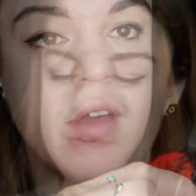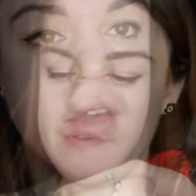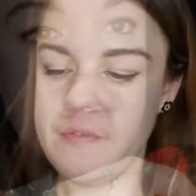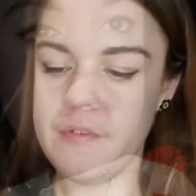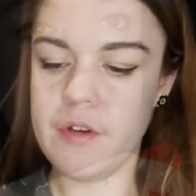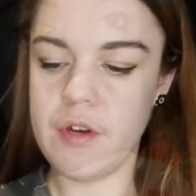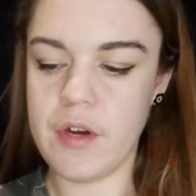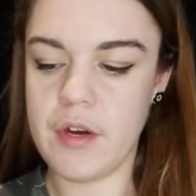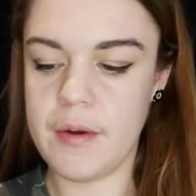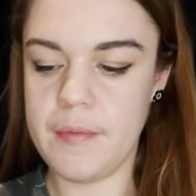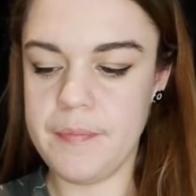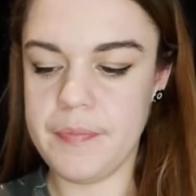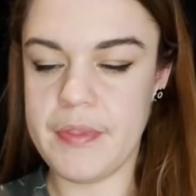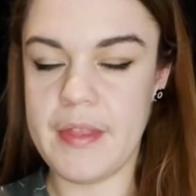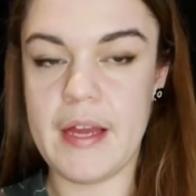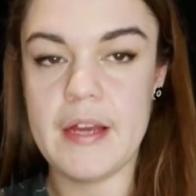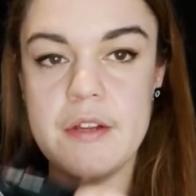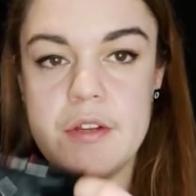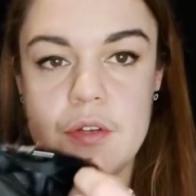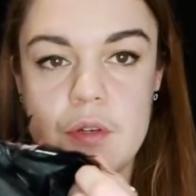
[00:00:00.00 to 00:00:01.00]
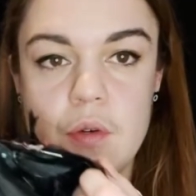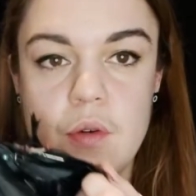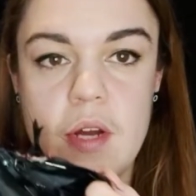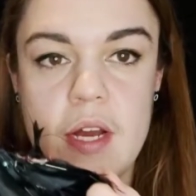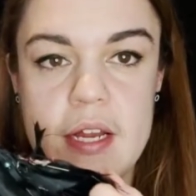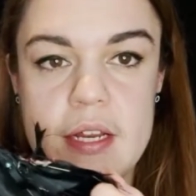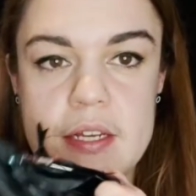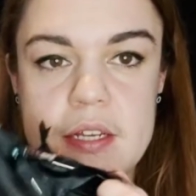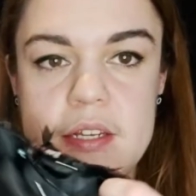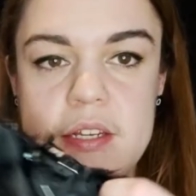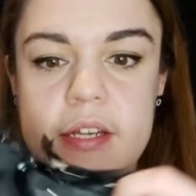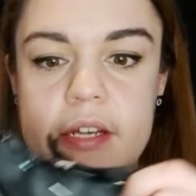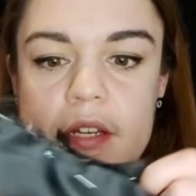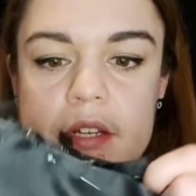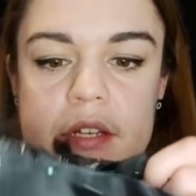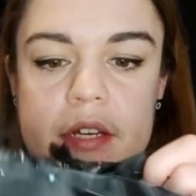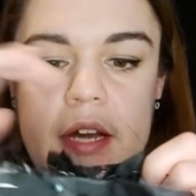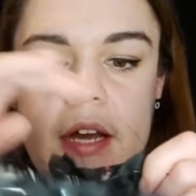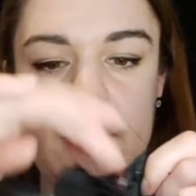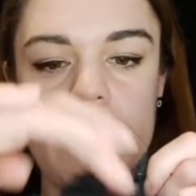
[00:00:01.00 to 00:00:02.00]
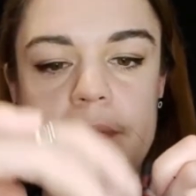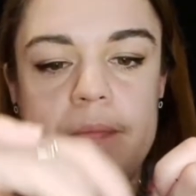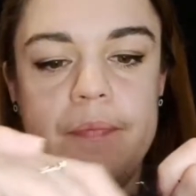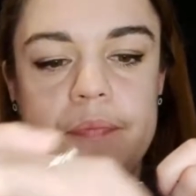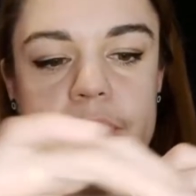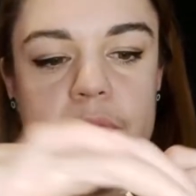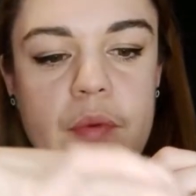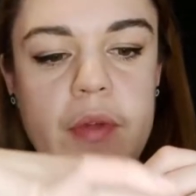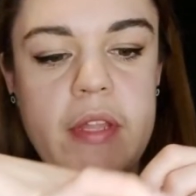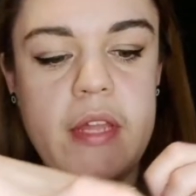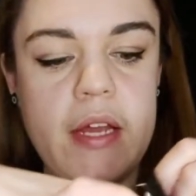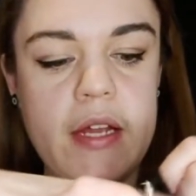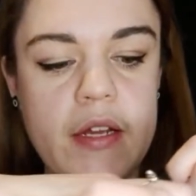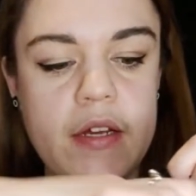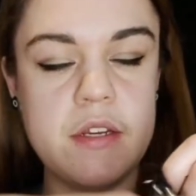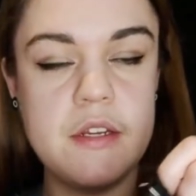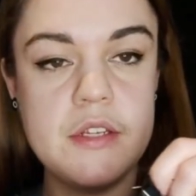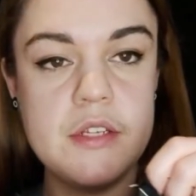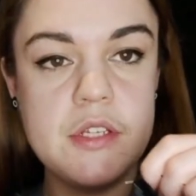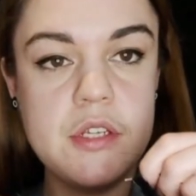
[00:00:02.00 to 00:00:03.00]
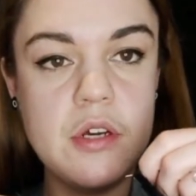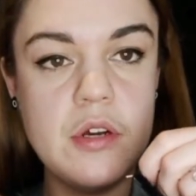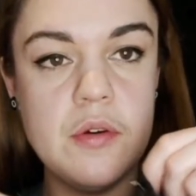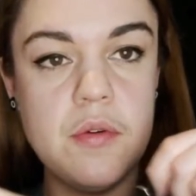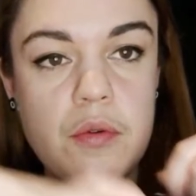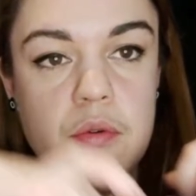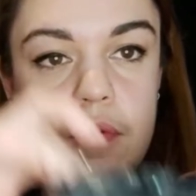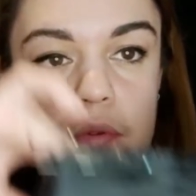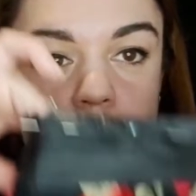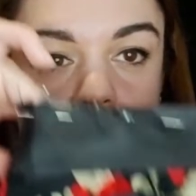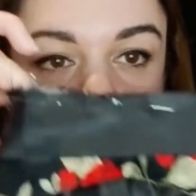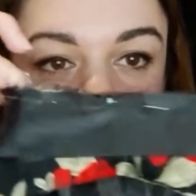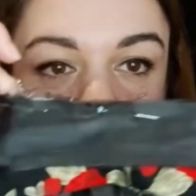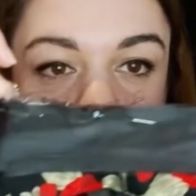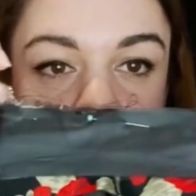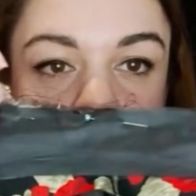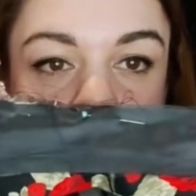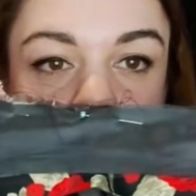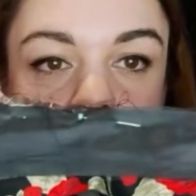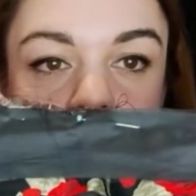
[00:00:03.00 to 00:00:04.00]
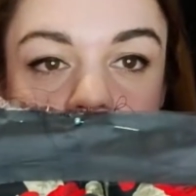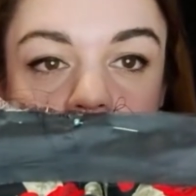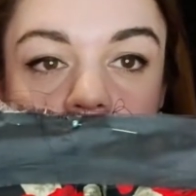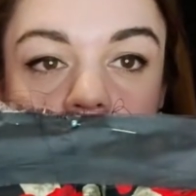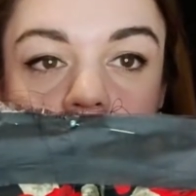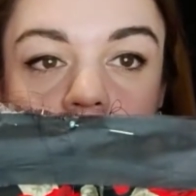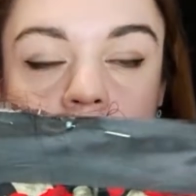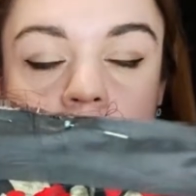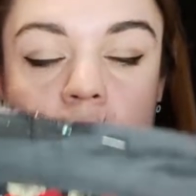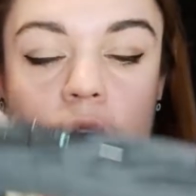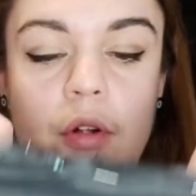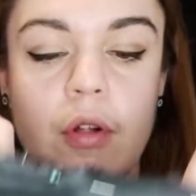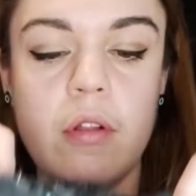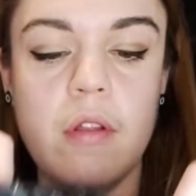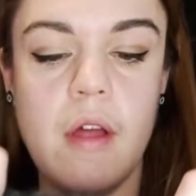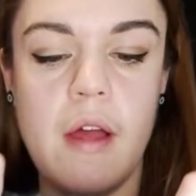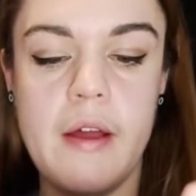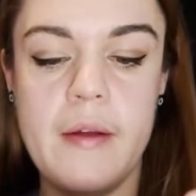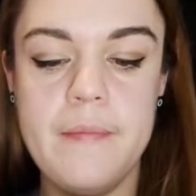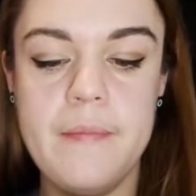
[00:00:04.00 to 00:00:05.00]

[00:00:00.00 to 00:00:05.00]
Once we've got that short edge stitched down, we're then going to sew all the way around the armhole,